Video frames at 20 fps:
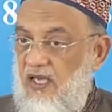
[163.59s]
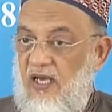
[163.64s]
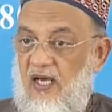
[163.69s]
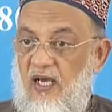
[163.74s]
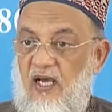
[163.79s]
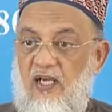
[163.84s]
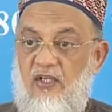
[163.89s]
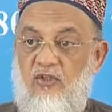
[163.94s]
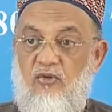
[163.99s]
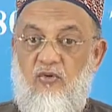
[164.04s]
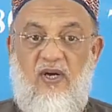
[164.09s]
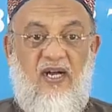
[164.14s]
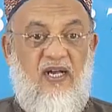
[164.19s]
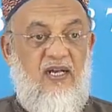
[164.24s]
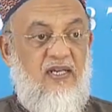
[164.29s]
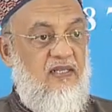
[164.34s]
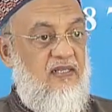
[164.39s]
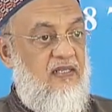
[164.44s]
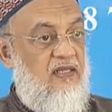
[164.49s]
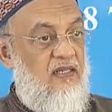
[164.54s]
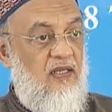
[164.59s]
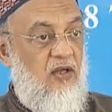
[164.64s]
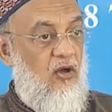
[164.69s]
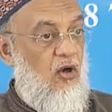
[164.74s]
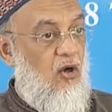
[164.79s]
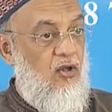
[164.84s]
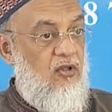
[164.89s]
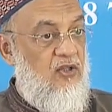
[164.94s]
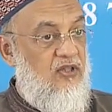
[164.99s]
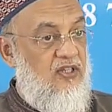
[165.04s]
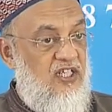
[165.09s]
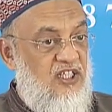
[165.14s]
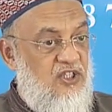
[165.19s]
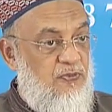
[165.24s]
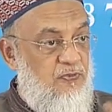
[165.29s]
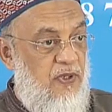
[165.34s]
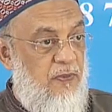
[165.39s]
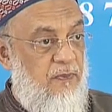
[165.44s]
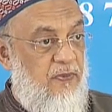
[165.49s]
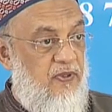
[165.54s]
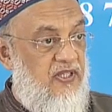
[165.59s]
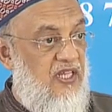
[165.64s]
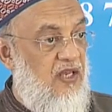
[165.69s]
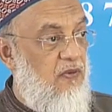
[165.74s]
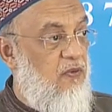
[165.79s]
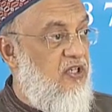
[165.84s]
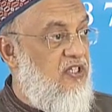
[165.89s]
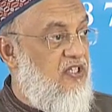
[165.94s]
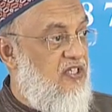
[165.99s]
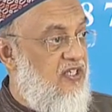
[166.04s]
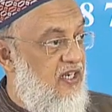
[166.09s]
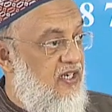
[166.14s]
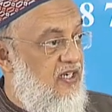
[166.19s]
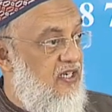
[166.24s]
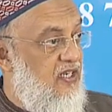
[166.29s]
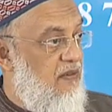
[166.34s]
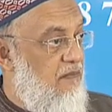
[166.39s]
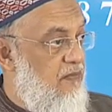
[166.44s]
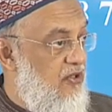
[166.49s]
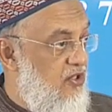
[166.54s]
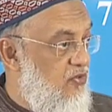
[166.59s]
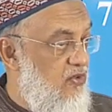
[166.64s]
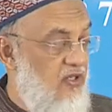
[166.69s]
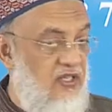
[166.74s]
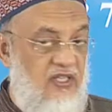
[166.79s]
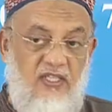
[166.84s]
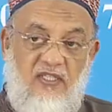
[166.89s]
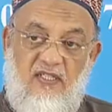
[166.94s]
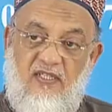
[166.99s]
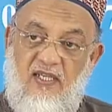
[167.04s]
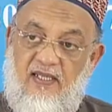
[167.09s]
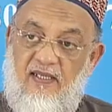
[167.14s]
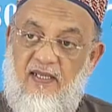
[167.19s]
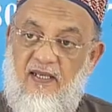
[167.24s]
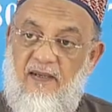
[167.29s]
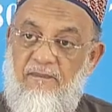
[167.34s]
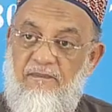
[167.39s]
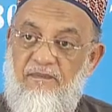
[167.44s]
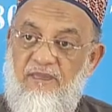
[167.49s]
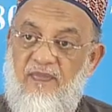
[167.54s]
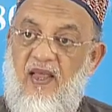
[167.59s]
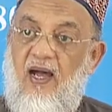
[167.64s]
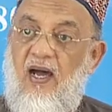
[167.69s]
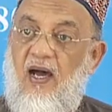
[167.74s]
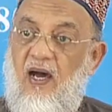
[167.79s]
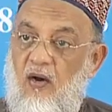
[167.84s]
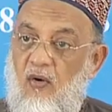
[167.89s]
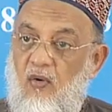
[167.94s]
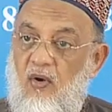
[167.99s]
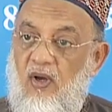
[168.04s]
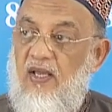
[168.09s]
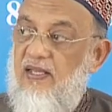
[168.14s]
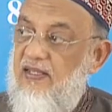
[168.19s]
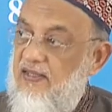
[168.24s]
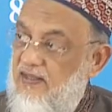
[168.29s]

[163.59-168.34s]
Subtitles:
You had these people, they were trading between each other. How?